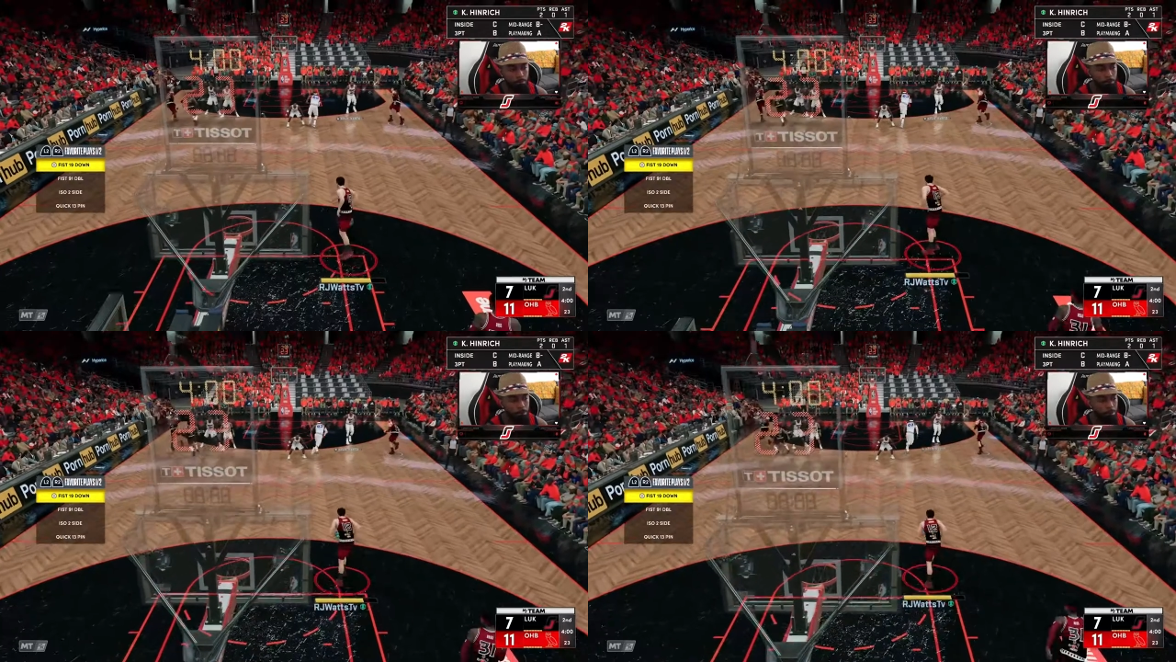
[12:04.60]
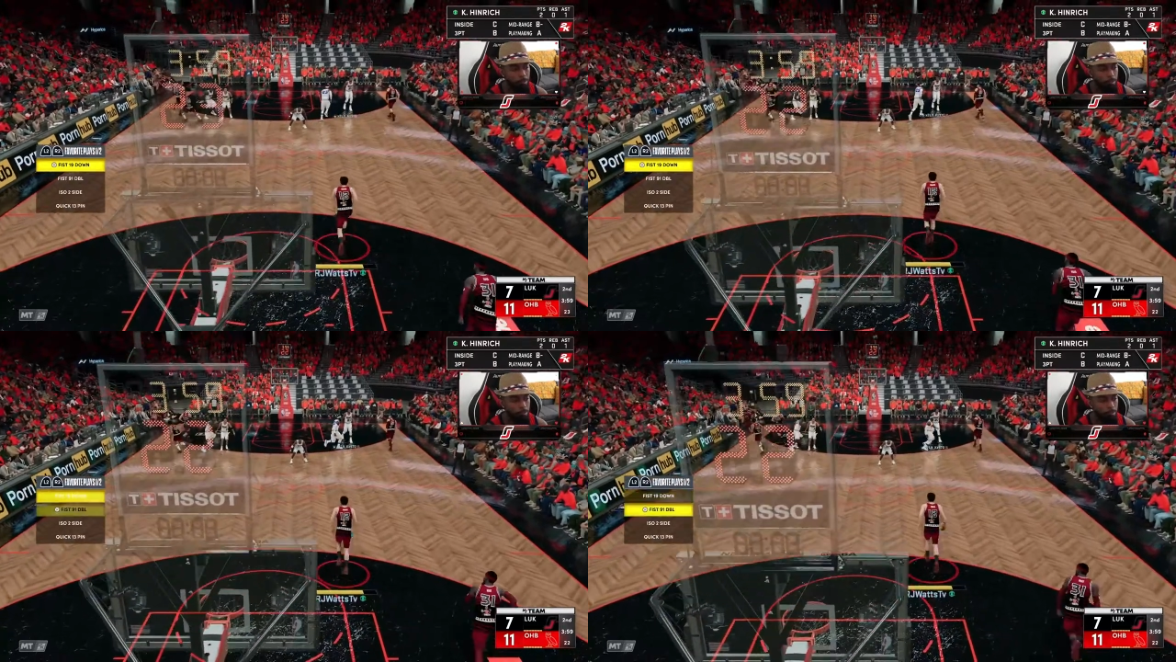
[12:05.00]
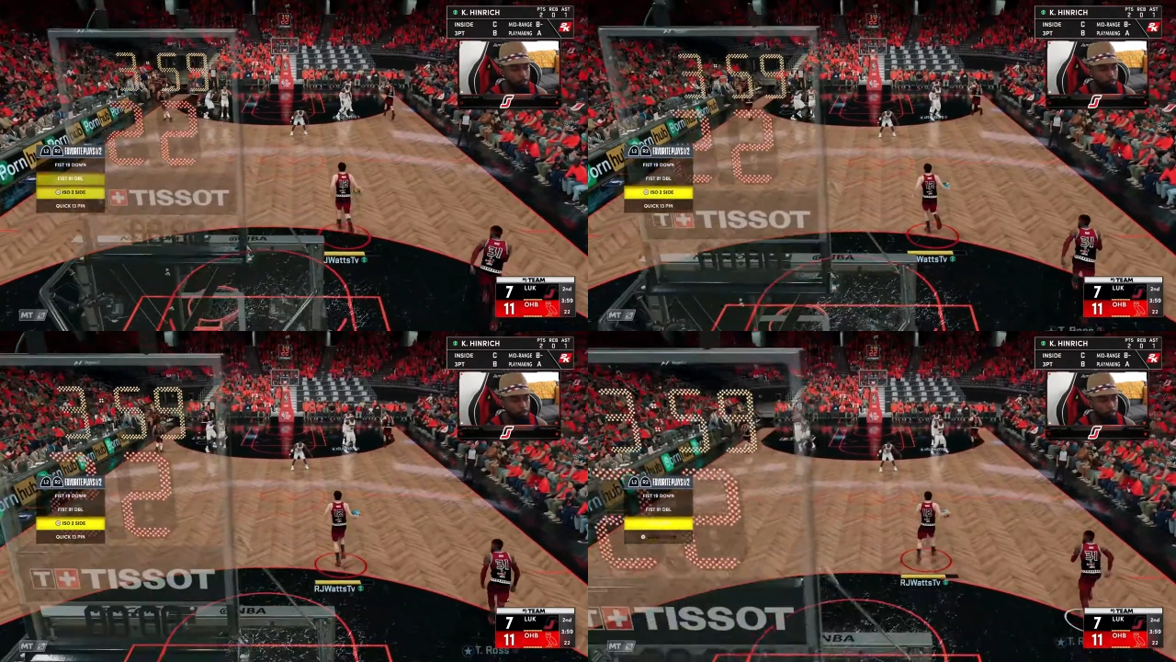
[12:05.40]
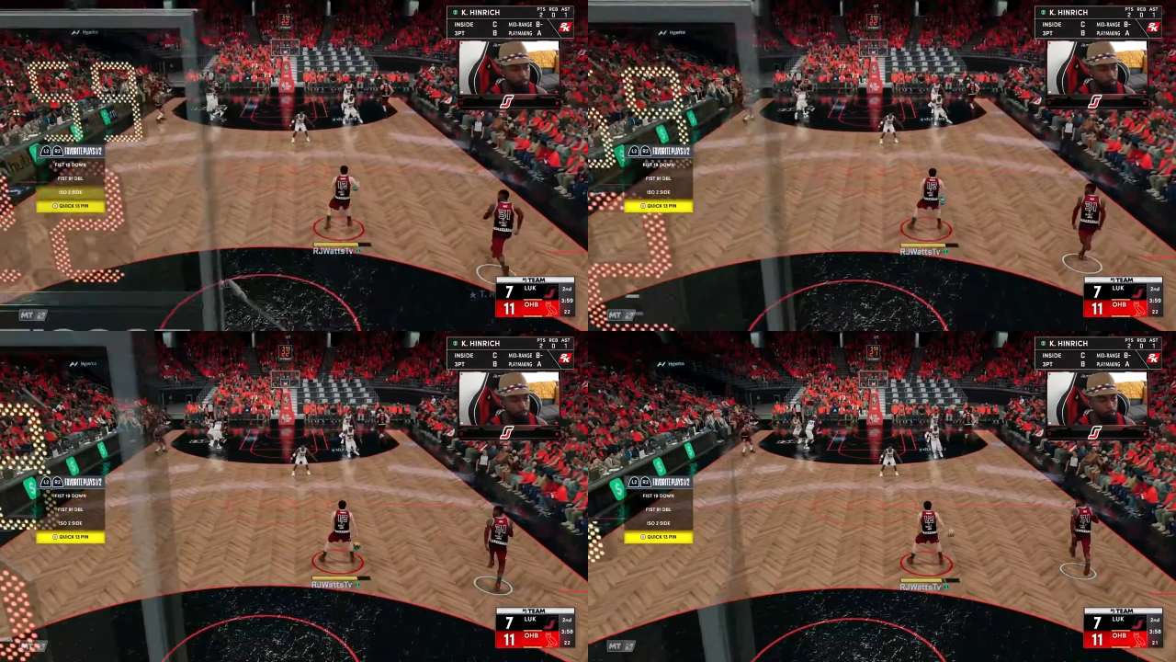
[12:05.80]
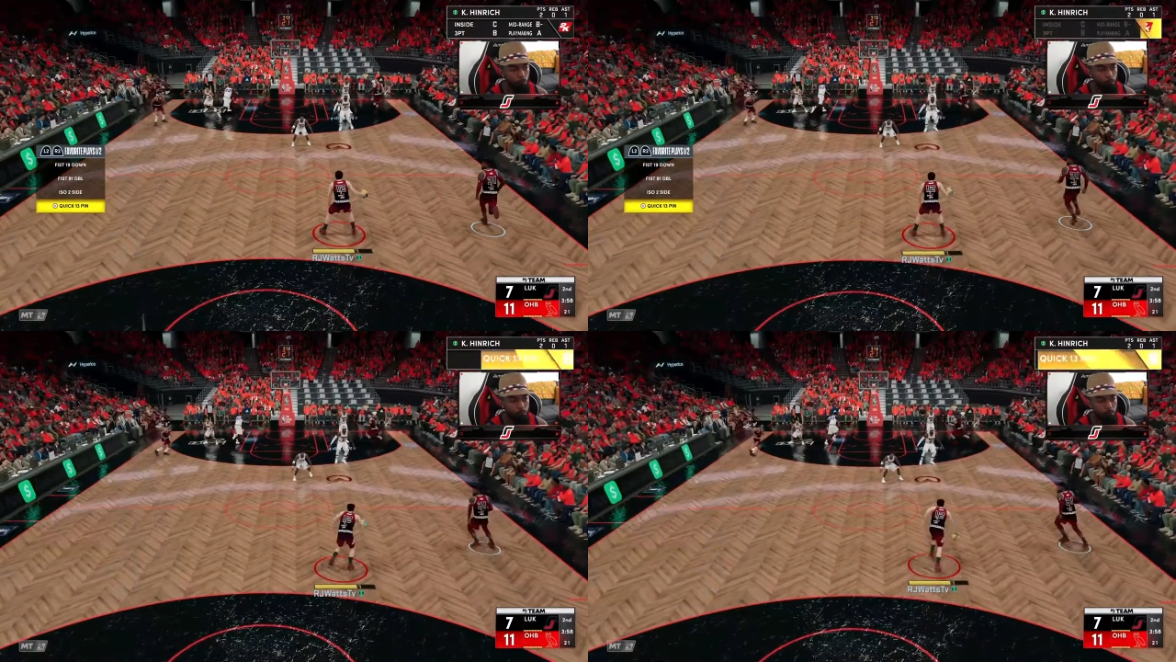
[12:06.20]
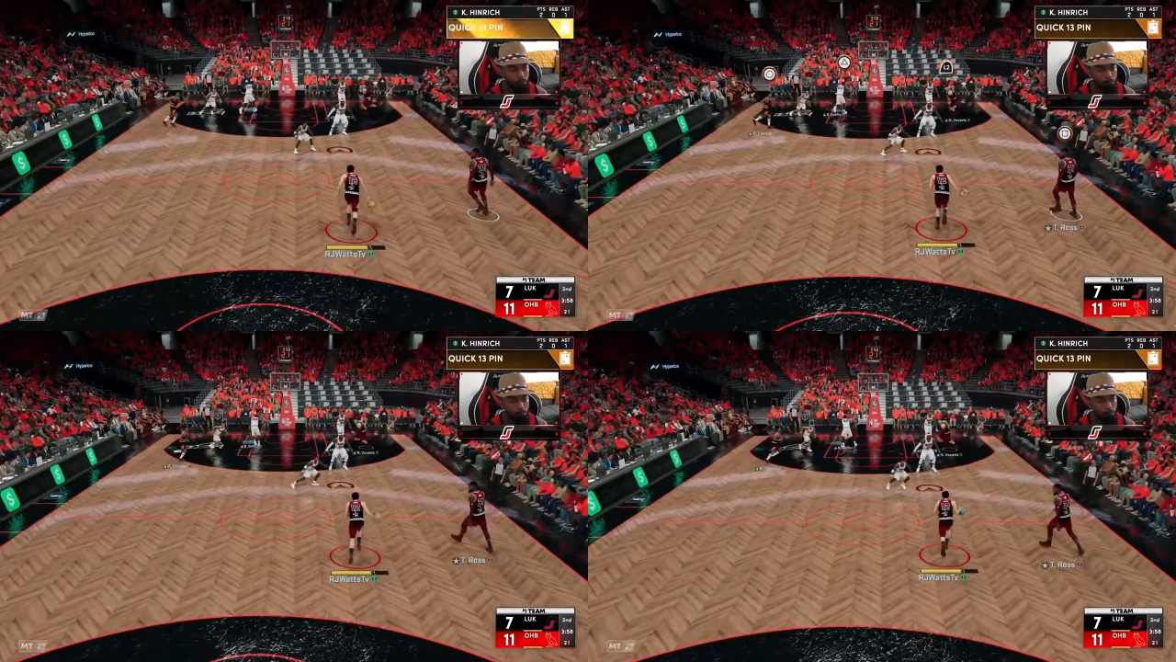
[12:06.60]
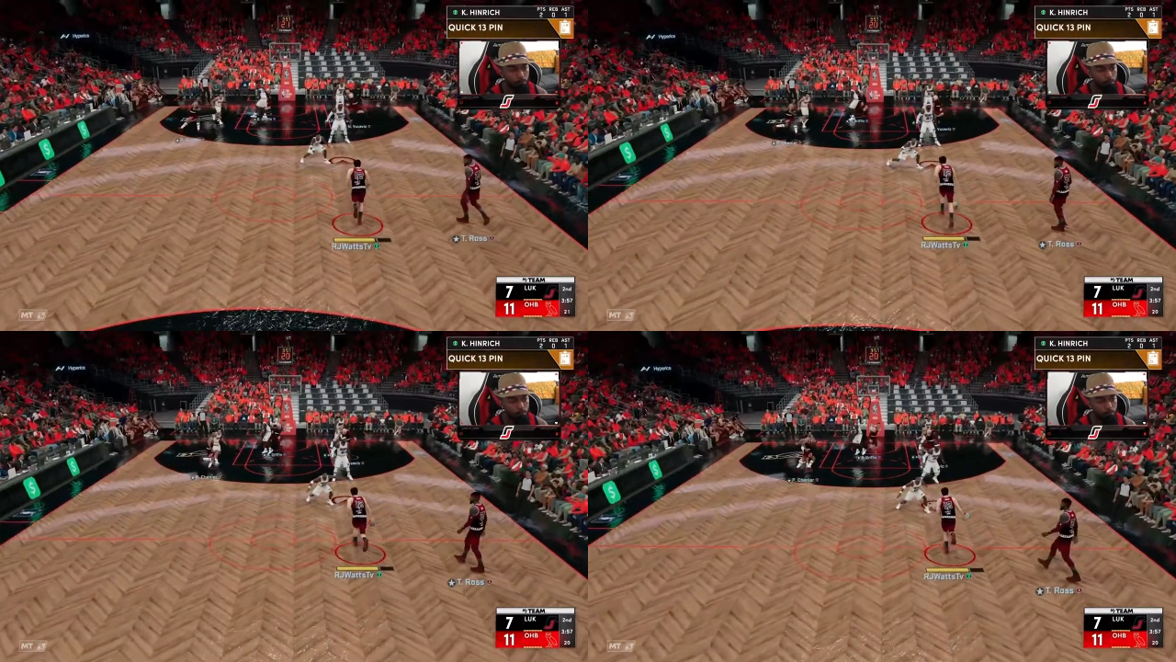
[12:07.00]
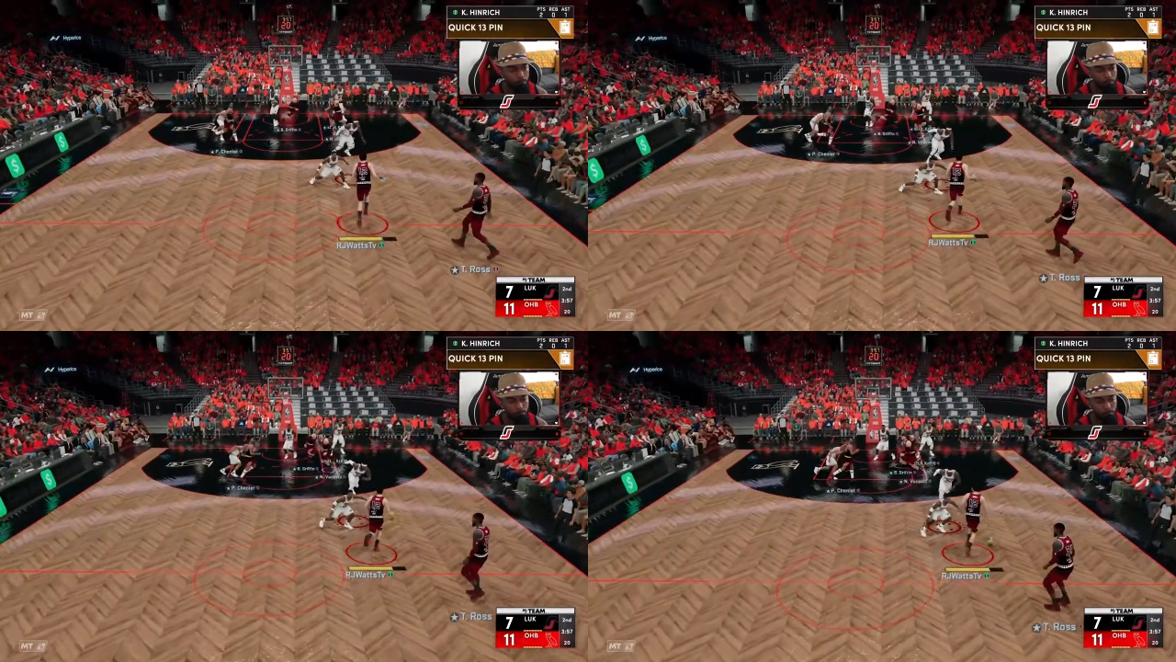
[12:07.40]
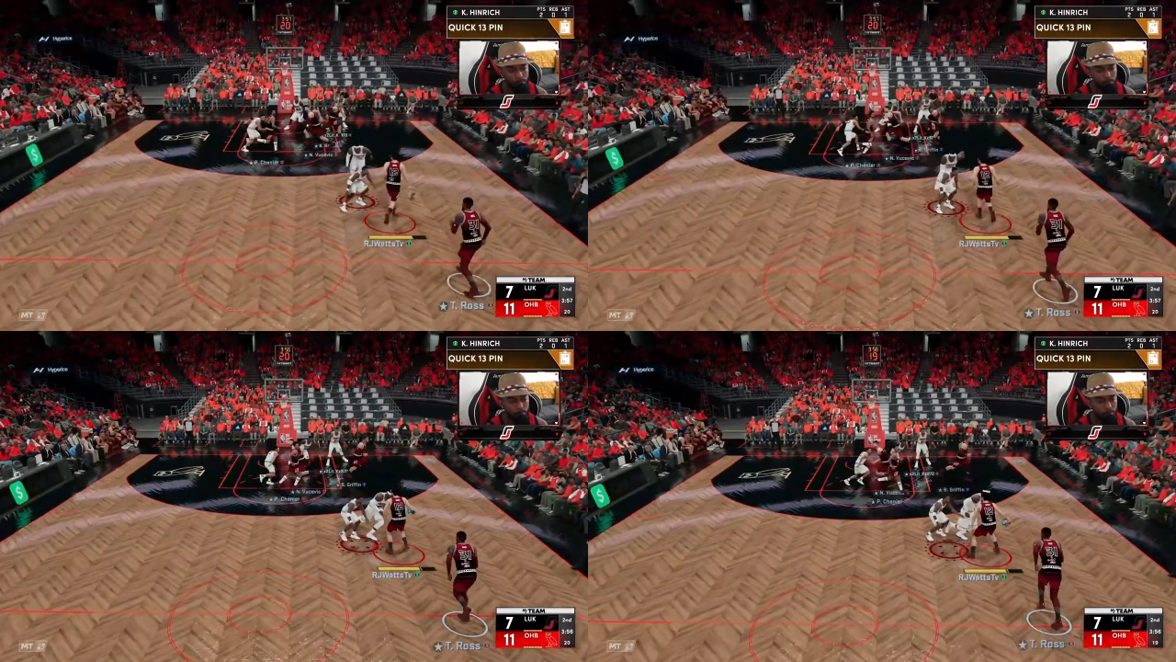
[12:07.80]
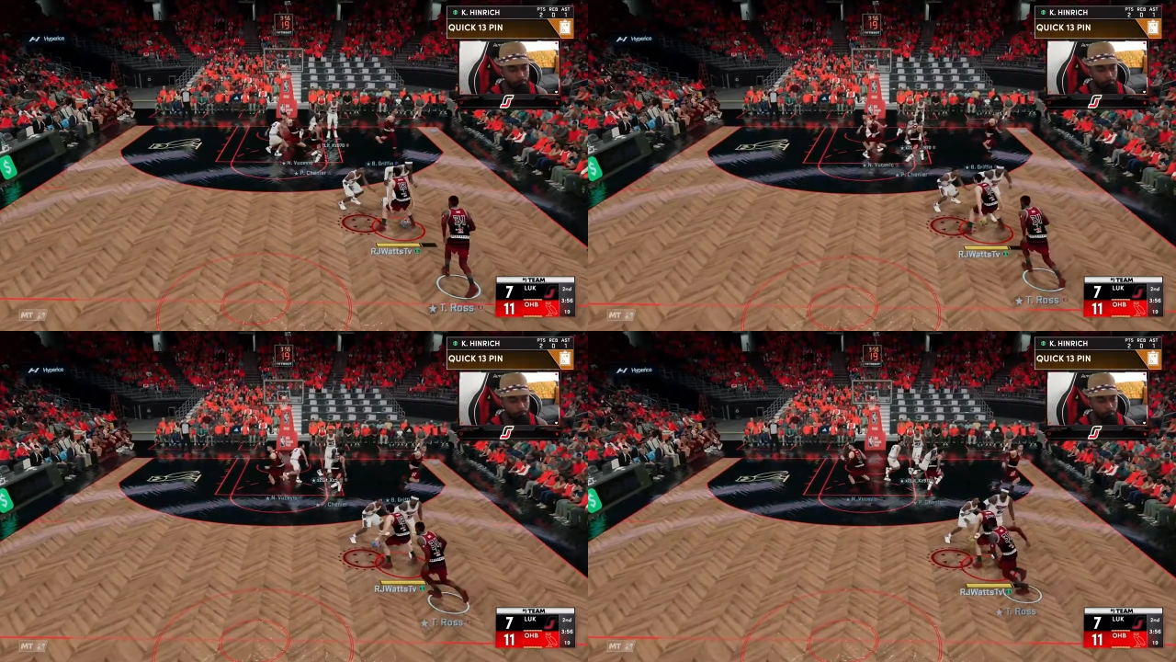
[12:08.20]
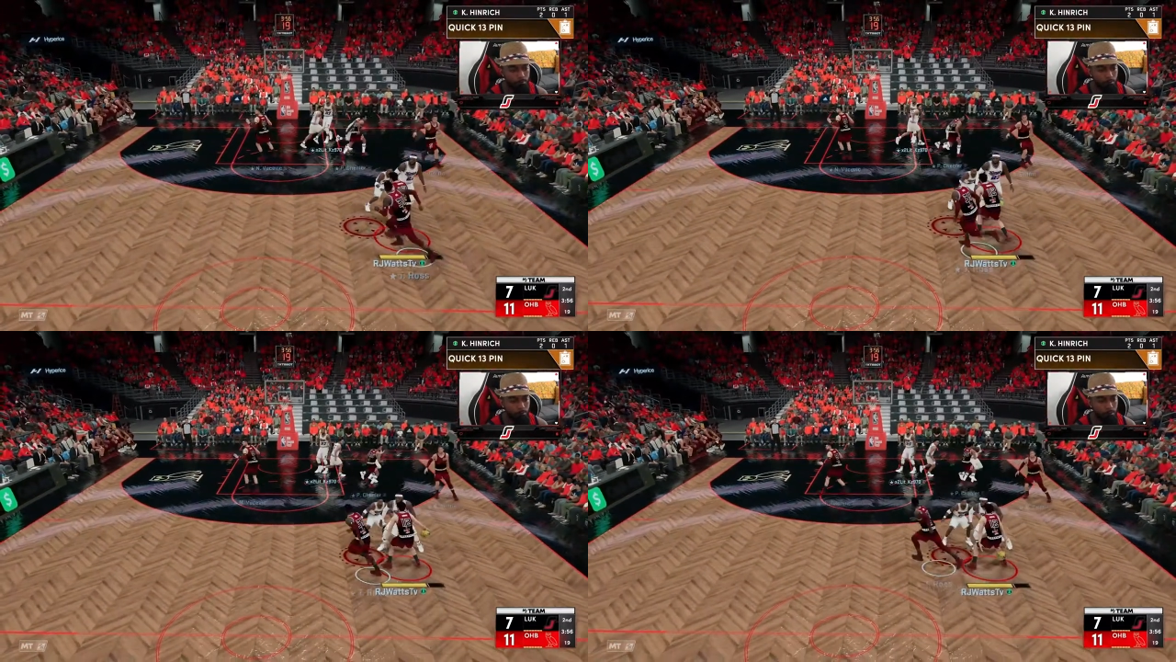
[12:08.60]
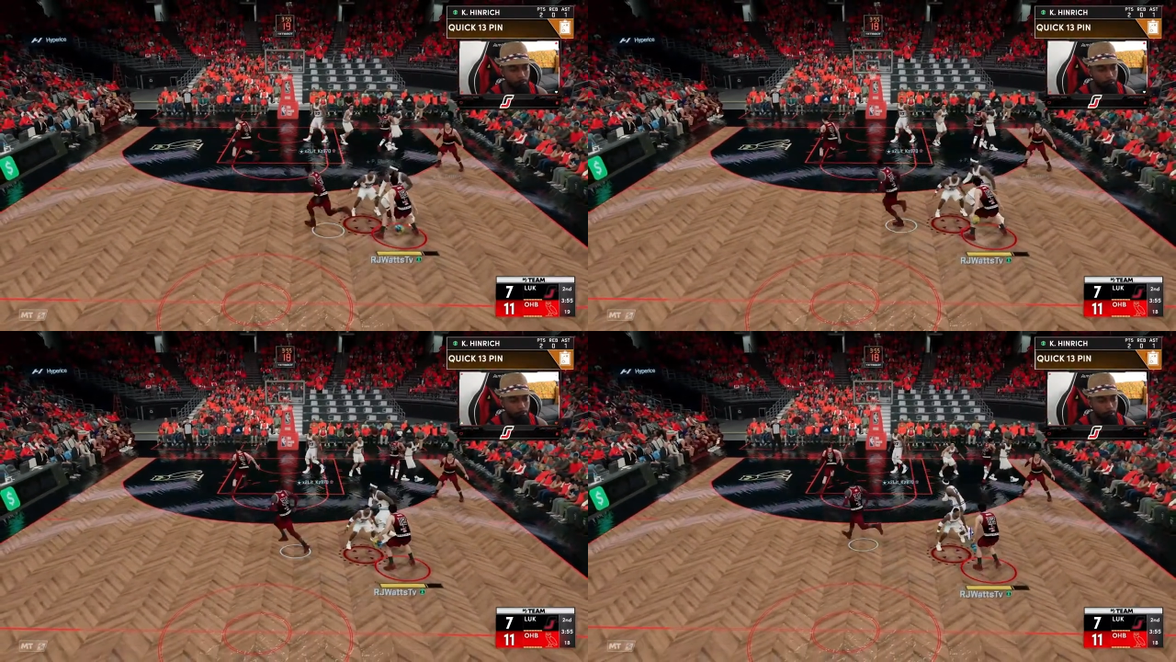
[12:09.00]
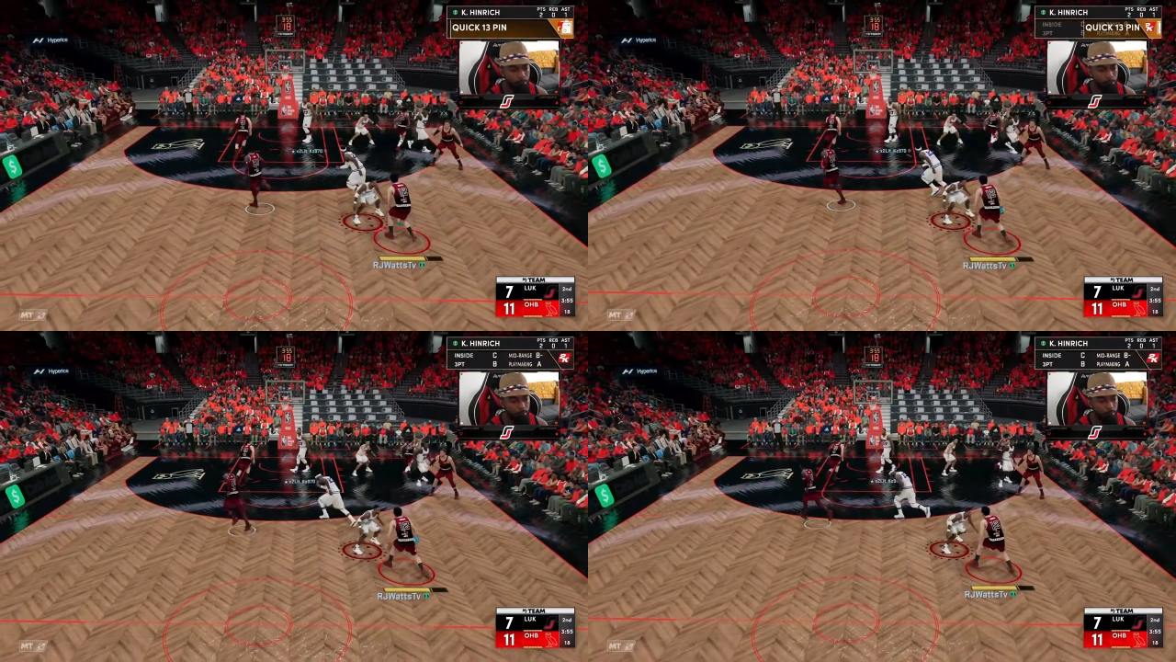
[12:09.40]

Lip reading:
Nobody's mouth can be seen.